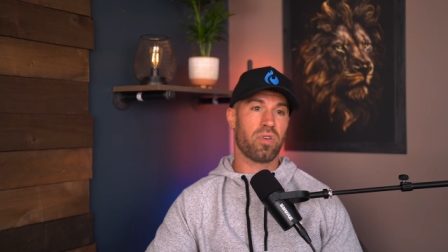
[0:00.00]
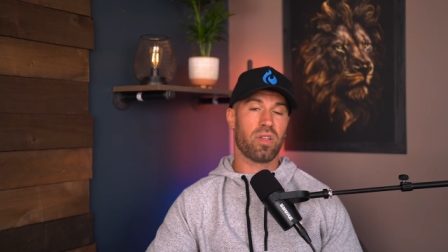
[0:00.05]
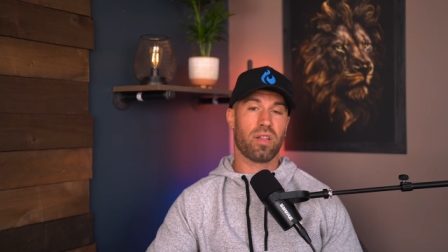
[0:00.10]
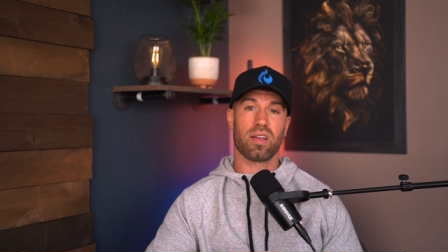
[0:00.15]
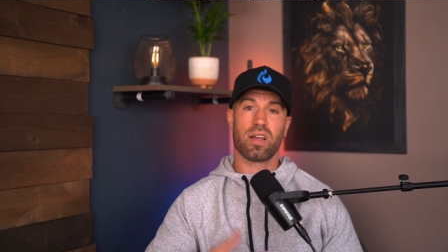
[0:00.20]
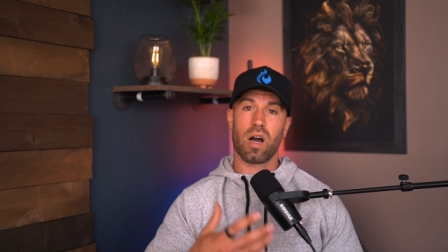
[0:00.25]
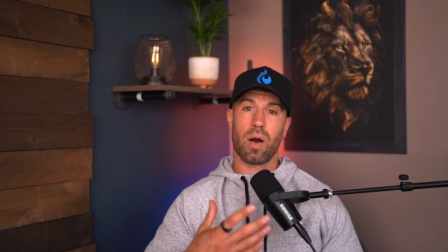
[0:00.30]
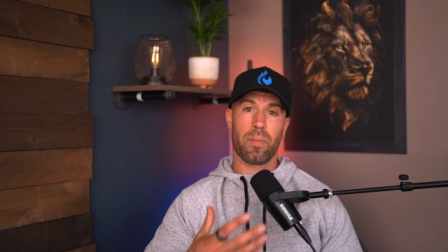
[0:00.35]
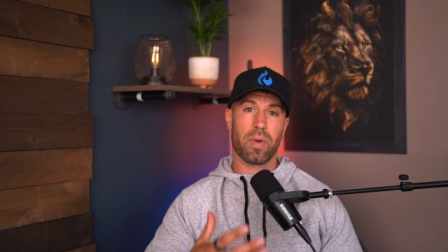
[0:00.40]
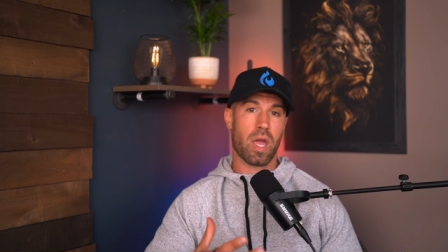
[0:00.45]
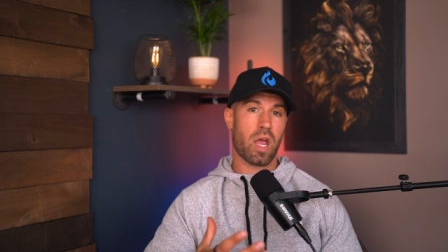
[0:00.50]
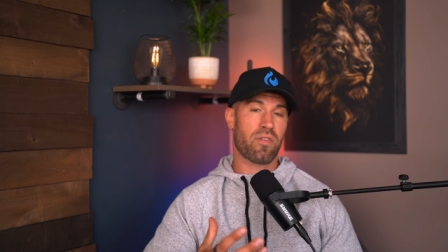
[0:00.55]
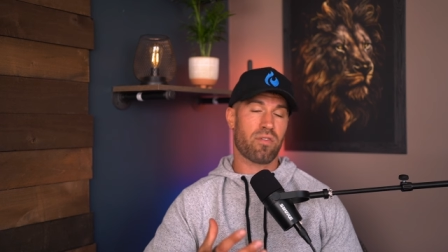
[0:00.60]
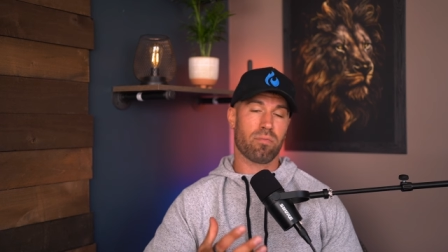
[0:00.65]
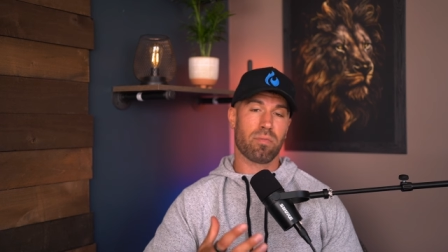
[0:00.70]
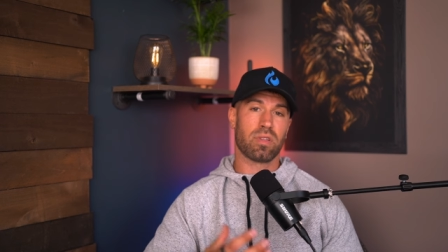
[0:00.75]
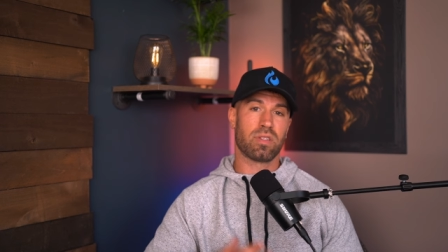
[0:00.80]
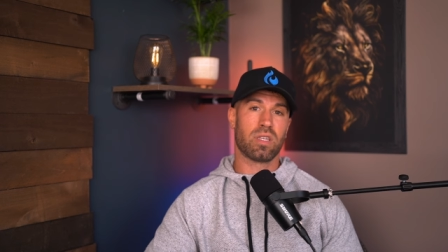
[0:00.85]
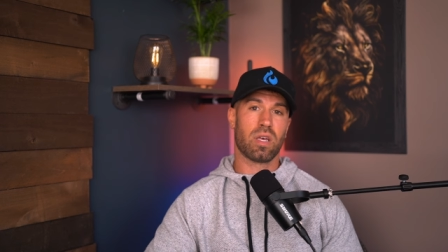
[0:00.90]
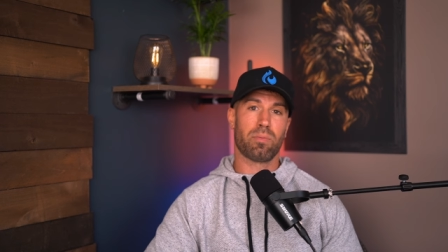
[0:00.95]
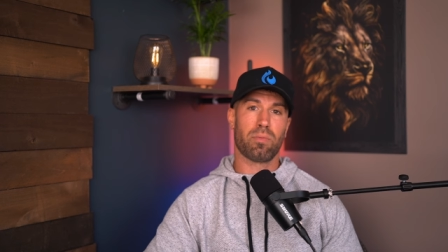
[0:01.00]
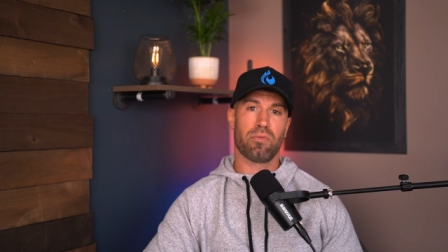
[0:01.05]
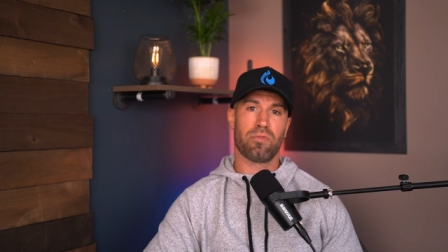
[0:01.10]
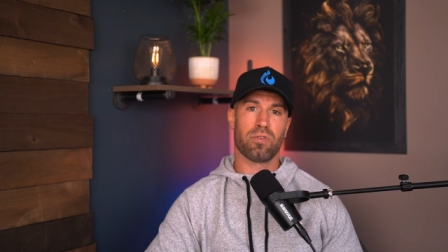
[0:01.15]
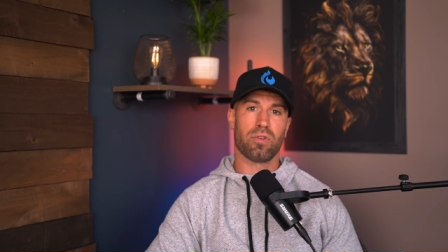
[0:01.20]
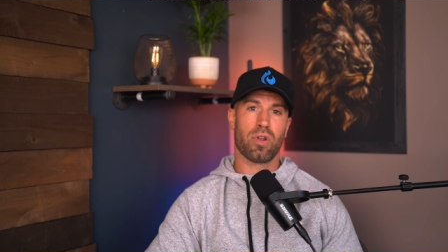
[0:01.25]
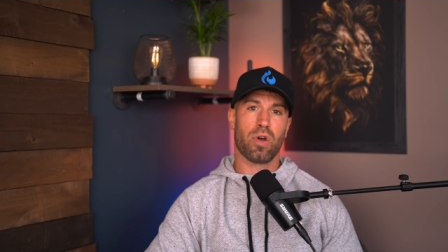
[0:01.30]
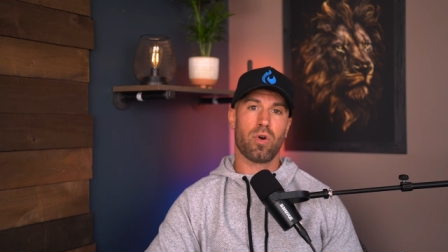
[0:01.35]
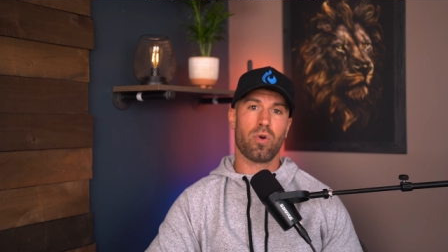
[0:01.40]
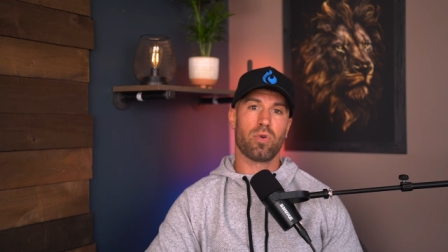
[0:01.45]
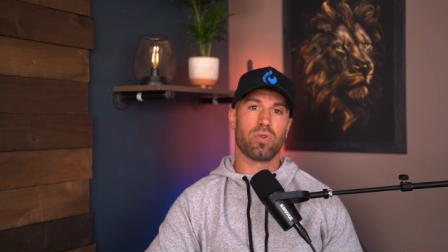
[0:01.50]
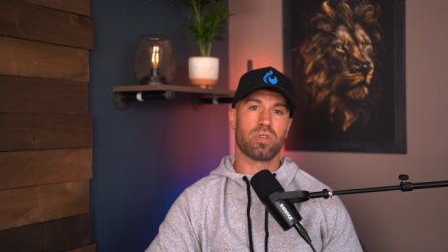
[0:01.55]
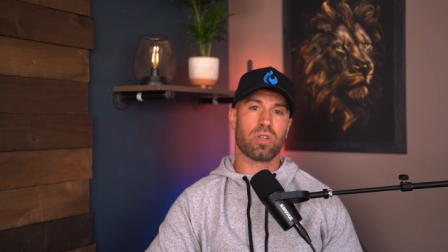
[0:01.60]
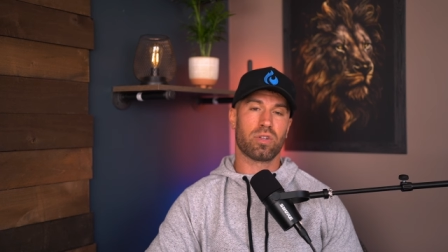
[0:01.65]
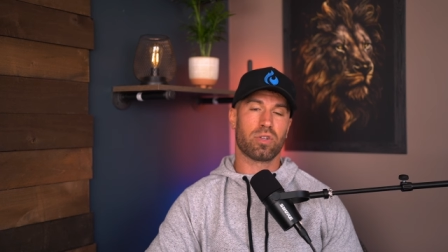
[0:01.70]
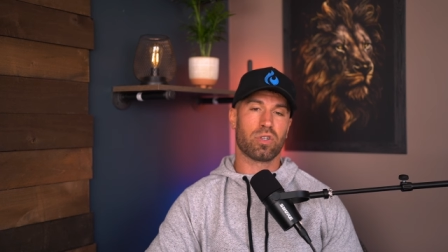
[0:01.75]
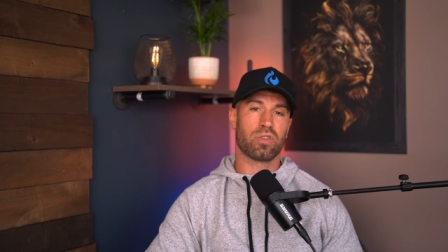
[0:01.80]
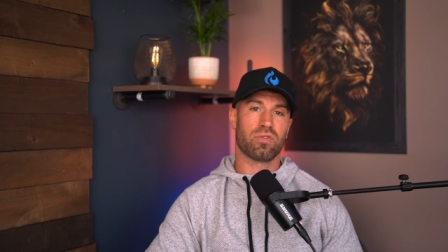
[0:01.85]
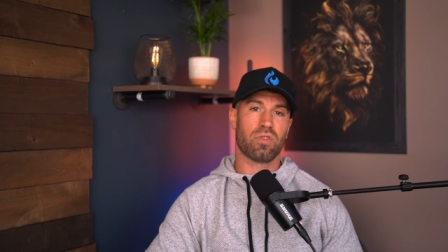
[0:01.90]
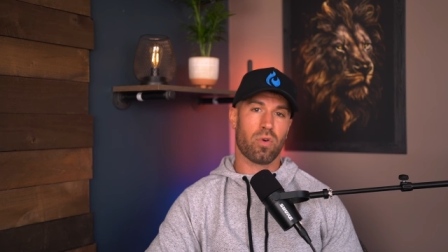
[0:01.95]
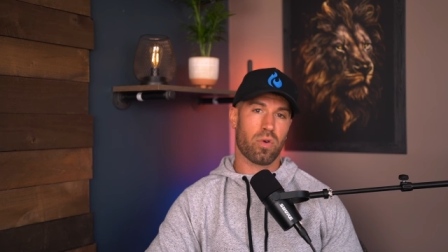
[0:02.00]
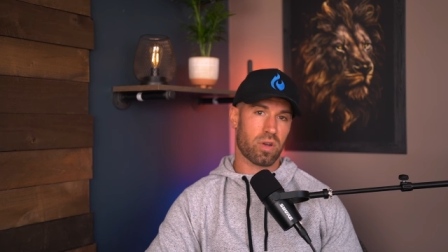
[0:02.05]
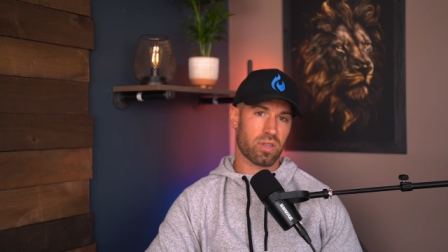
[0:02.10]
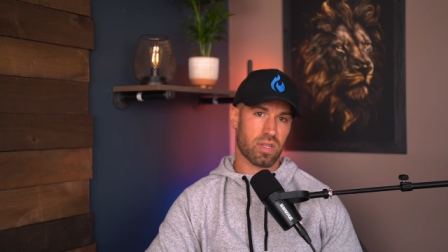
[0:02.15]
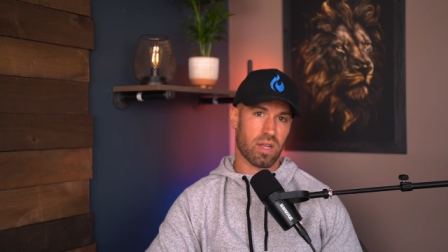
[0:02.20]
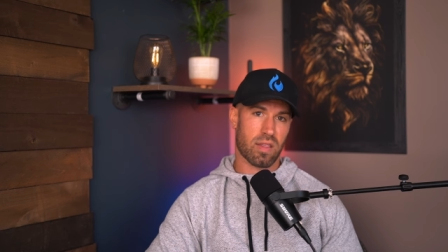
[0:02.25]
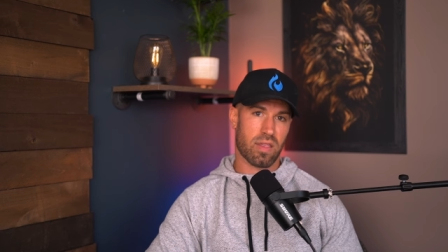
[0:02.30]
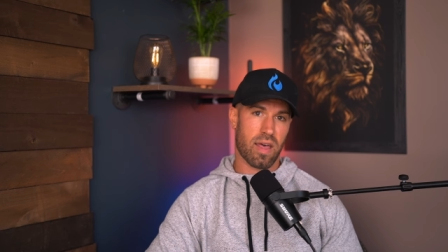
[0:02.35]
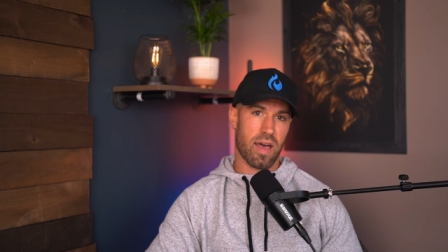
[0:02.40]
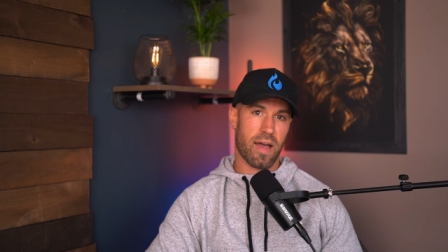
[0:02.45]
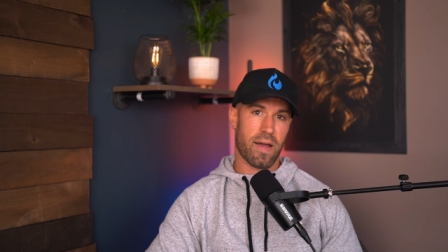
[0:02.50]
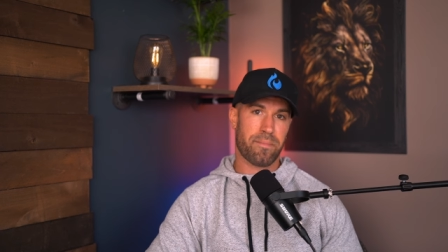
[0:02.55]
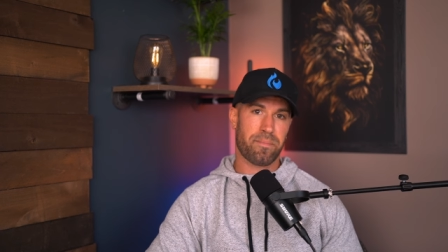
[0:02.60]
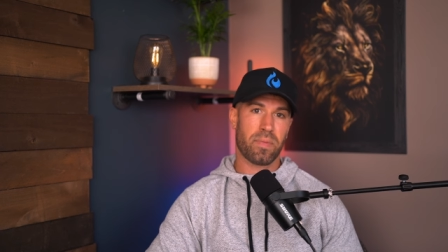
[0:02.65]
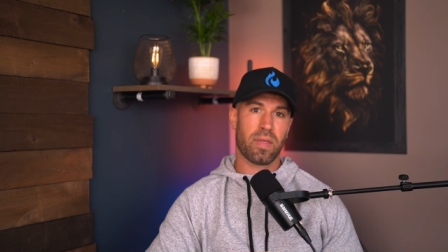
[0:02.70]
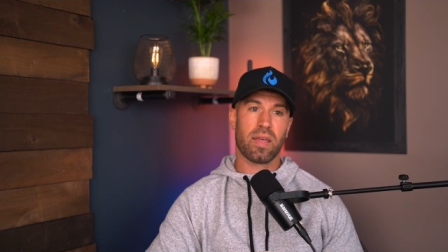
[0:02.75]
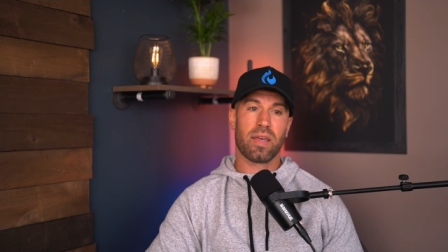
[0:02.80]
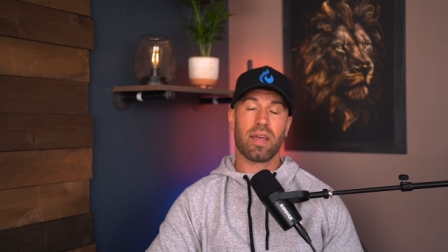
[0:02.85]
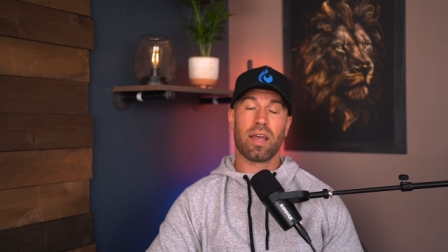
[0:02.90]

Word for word: feel it coming in from the tip of your nose, and just focus on that.